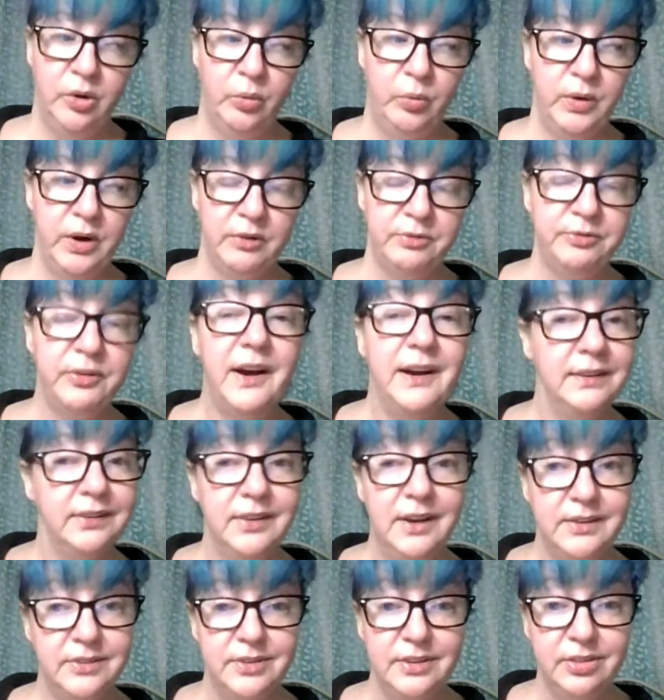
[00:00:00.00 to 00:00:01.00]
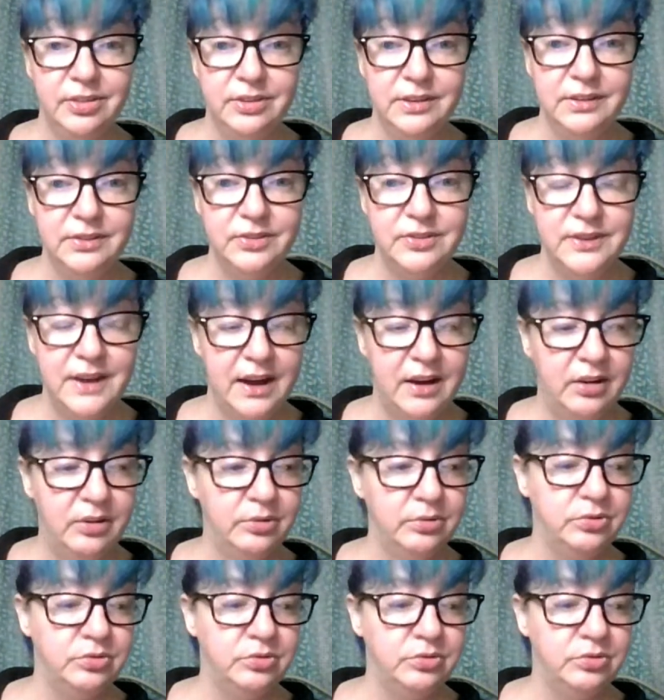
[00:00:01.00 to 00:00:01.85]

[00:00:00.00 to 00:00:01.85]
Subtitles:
We are finalizing things now.